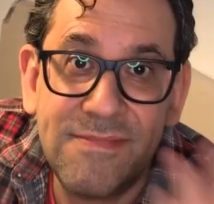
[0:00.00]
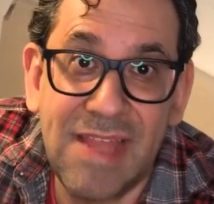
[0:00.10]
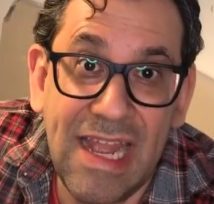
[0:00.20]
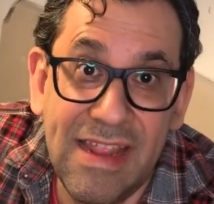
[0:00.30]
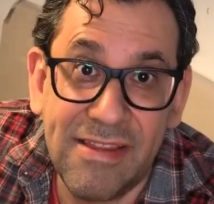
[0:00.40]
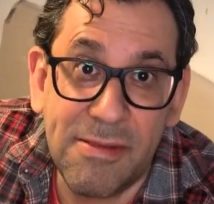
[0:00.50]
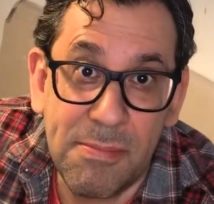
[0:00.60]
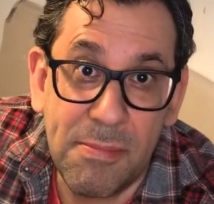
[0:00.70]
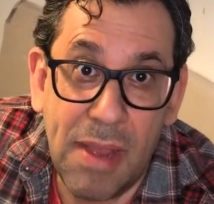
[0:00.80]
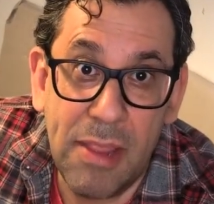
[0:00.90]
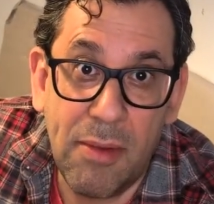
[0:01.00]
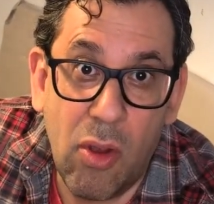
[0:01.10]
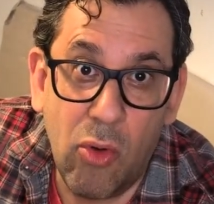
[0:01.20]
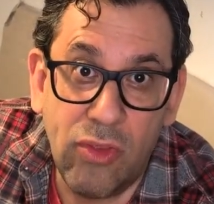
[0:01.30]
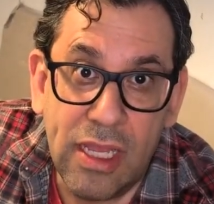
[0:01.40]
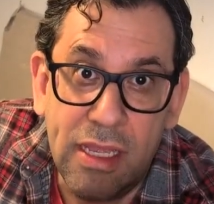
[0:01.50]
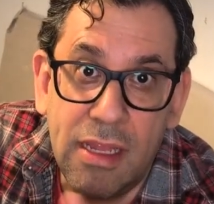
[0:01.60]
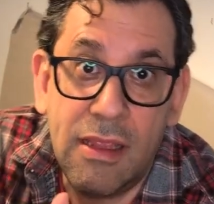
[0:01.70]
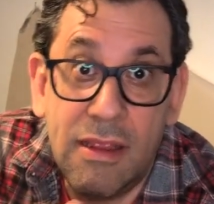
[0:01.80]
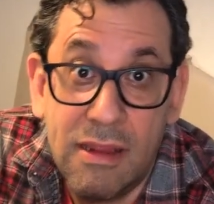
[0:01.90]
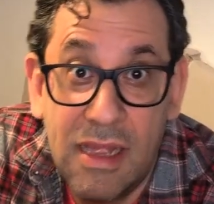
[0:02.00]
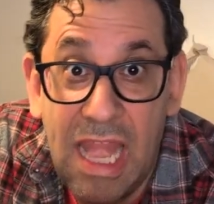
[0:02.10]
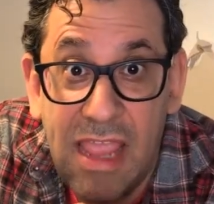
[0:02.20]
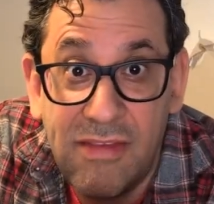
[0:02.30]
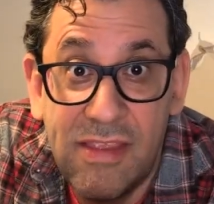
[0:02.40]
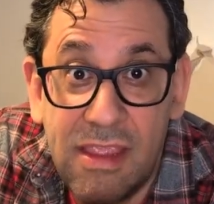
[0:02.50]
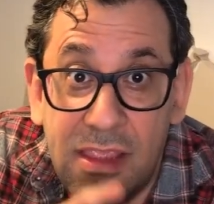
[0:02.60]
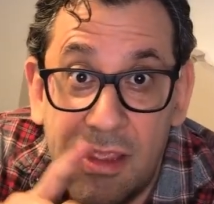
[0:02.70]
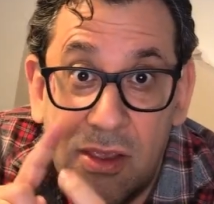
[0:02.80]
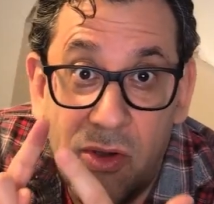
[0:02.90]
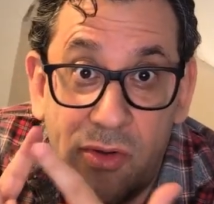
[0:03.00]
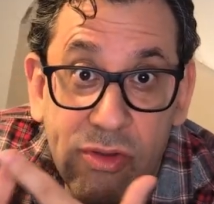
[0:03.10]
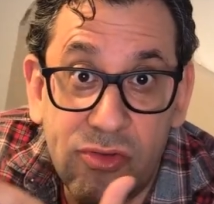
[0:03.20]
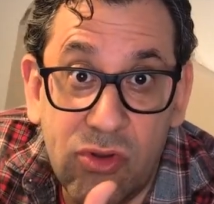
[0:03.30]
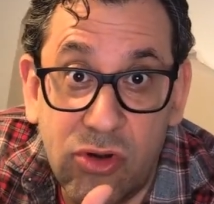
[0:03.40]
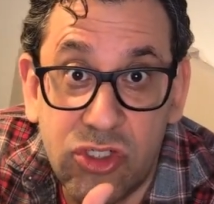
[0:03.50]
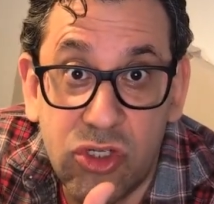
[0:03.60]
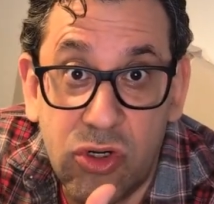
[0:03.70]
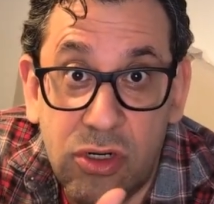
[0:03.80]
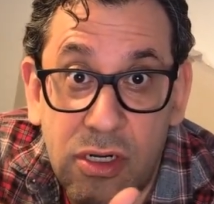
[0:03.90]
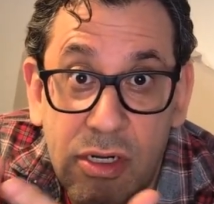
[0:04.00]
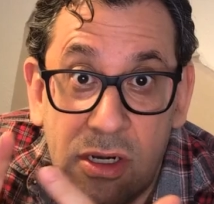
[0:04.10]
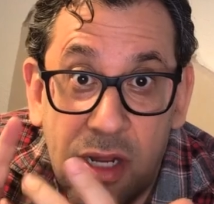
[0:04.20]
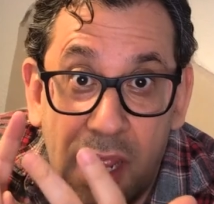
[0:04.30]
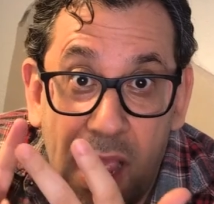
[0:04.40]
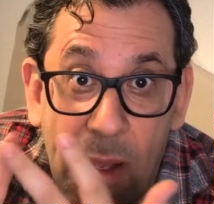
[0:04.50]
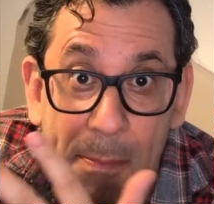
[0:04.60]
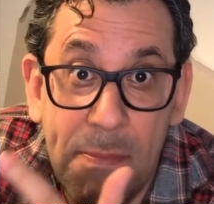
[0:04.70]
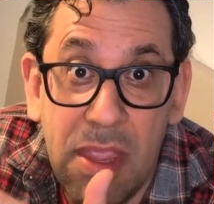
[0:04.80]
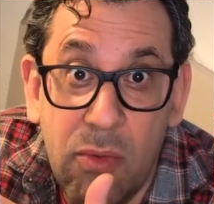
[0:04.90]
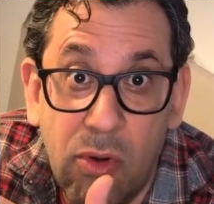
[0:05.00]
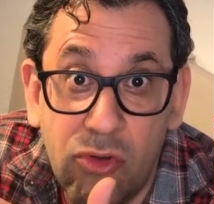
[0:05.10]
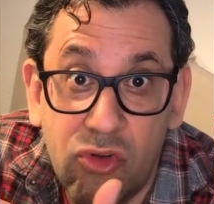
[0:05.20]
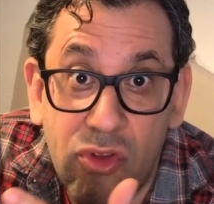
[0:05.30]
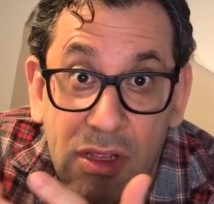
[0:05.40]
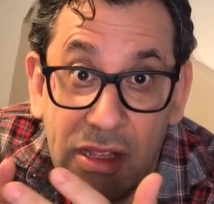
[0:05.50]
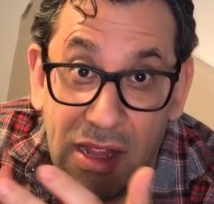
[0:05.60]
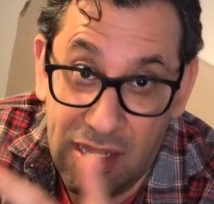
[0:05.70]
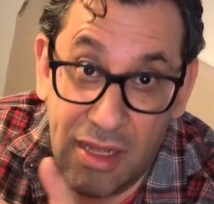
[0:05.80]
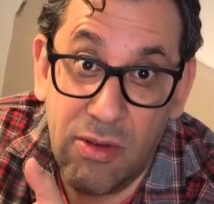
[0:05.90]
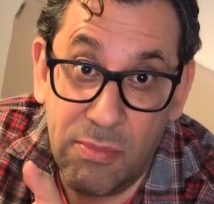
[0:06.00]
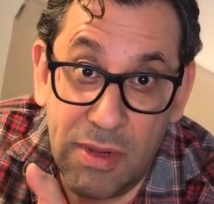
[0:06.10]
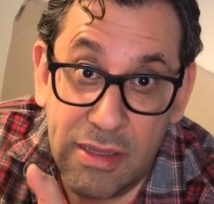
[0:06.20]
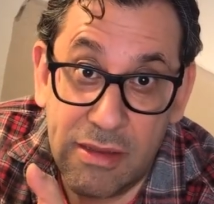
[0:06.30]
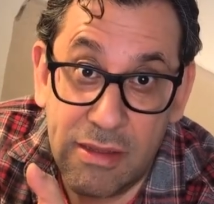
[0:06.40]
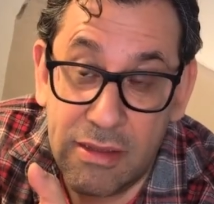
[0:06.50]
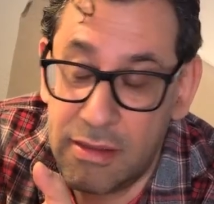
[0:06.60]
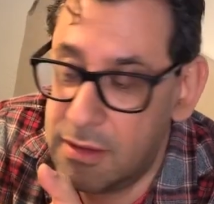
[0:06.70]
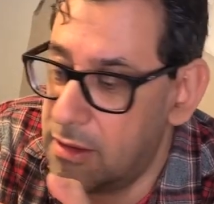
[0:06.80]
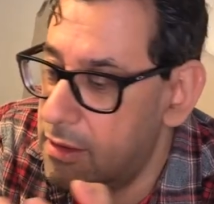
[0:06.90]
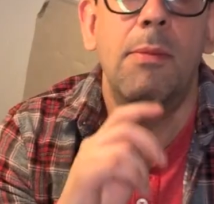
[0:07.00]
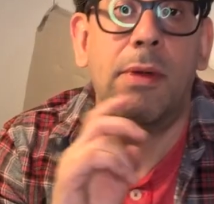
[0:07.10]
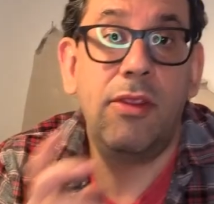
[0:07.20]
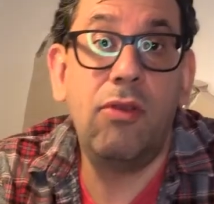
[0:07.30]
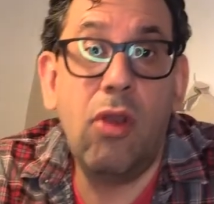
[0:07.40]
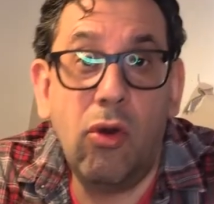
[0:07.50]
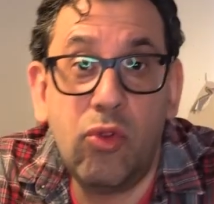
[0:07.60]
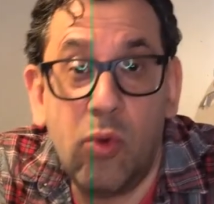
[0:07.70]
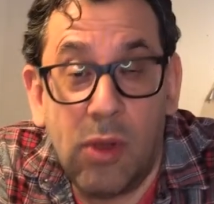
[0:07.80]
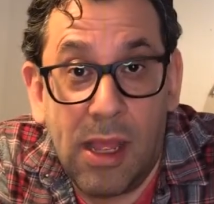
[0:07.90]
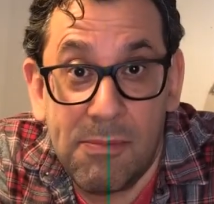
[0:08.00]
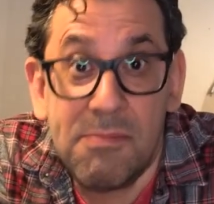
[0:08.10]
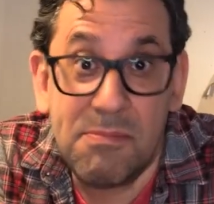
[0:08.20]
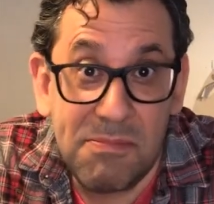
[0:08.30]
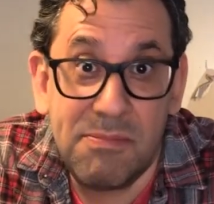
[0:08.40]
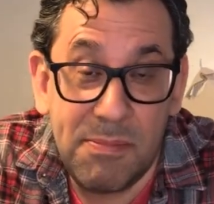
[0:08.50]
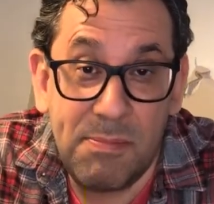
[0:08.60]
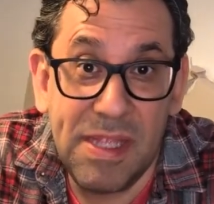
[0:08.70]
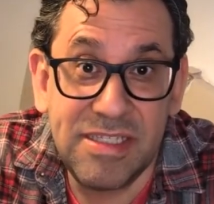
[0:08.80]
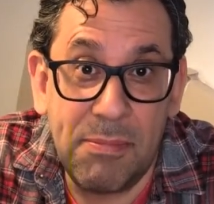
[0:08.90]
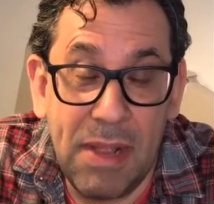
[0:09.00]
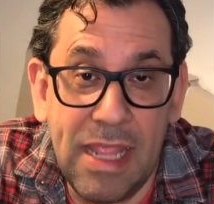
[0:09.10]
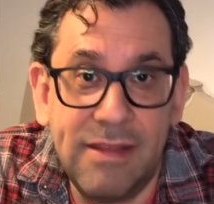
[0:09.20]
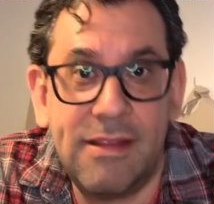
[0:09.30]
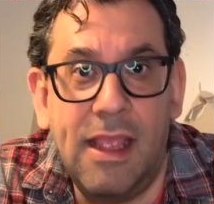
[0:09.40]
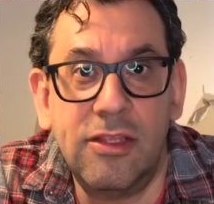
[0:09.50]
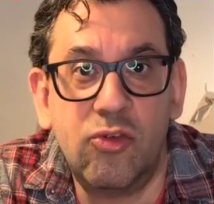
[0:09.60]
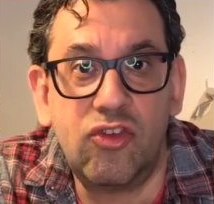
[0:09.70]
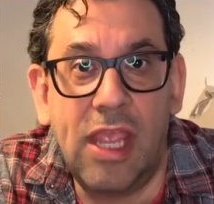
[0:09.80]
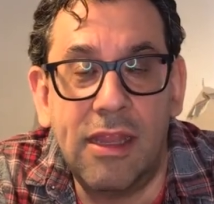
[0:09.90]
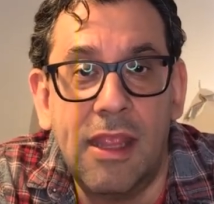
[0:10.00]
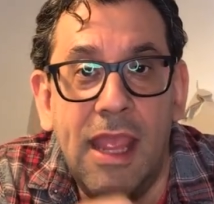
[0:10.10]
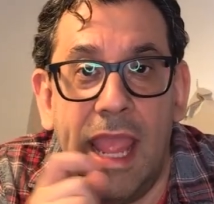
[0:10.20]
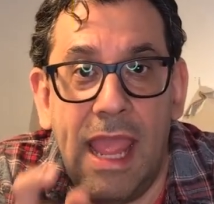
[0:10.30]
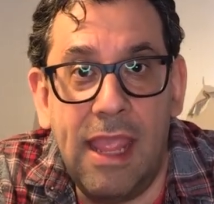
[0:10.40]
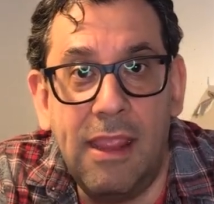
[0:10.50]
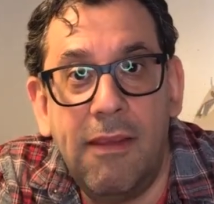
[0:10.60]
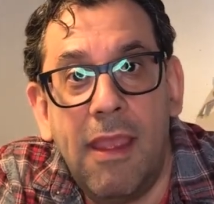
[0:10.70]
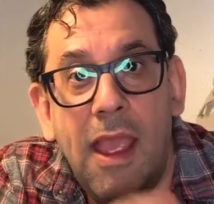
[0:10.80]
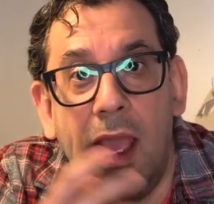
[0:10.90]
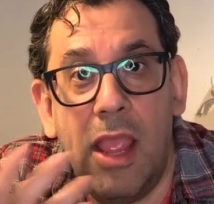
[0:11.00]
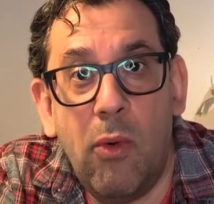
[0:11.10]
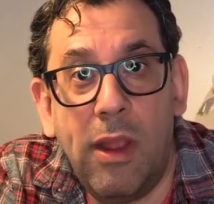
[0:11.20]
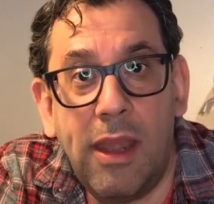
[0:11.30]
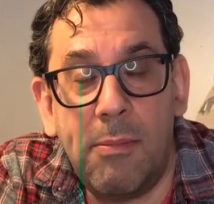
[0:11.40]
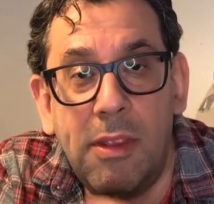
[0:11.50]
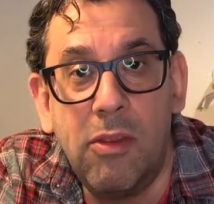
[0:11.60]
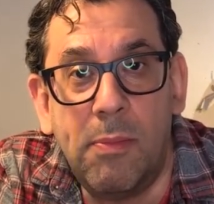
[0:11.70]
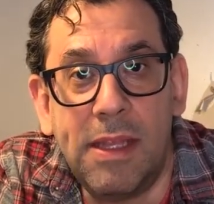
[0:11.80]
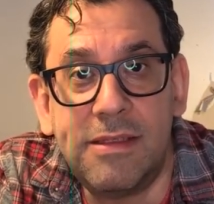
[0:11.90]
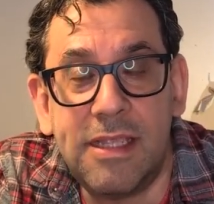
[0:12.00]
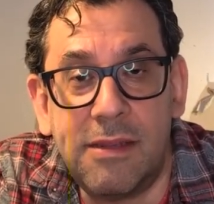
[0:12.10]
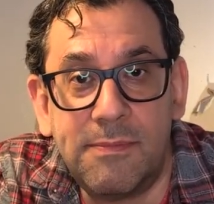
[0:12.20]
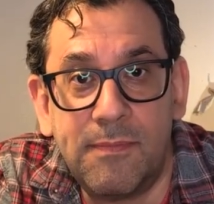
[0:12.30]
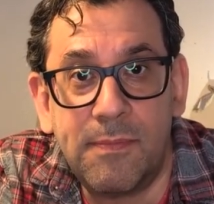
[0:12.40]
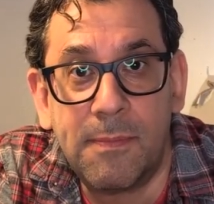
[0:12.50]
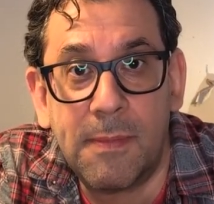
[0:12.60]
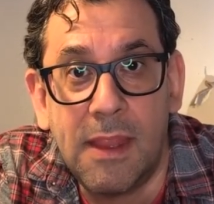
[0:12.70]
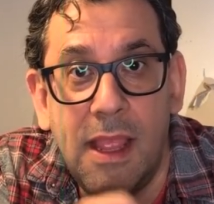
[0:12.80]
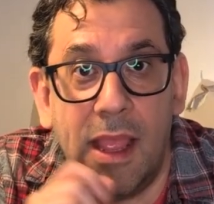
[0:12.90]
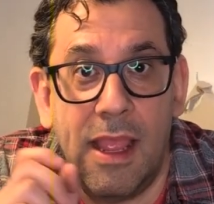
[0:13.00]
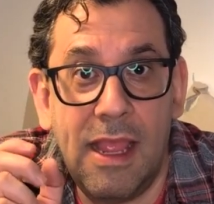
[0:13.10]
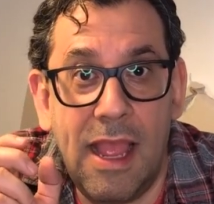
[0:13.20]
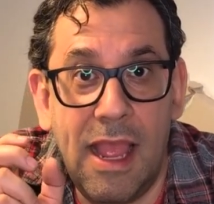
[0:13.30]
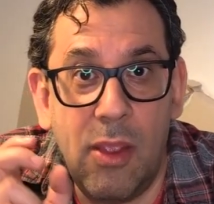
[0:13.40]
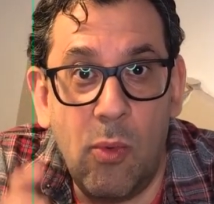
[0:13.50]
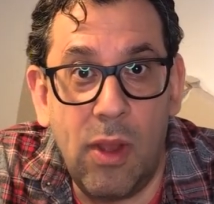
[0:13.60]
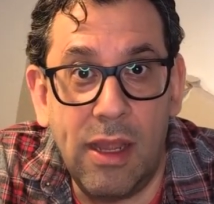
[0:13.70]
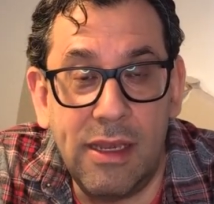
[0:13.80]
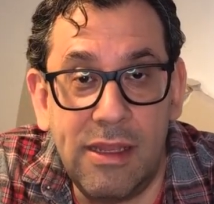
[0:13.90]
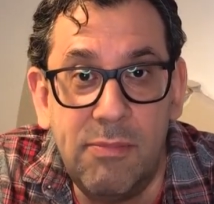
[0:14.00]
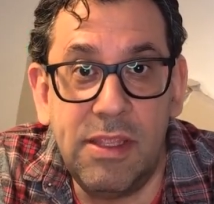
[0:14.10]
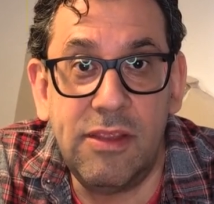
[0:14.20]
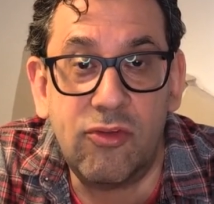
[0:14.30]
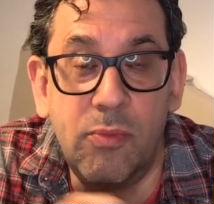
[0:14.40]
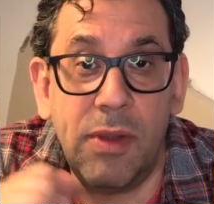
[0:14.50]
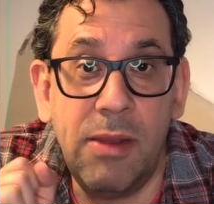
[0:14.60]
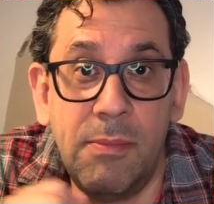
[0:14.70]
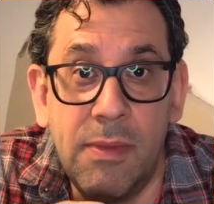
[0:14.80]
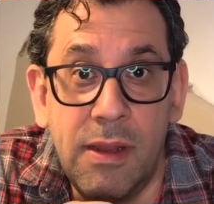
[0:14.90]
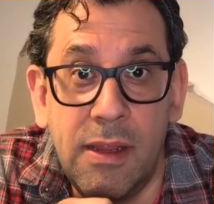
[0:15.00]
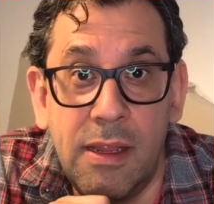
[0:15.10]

That is vibe coding. Lazy, unstructured, ambiguous, and incomplete. But if you go to a pizza place and you say, hey, I want a medium pizza, I want the BG Supreme,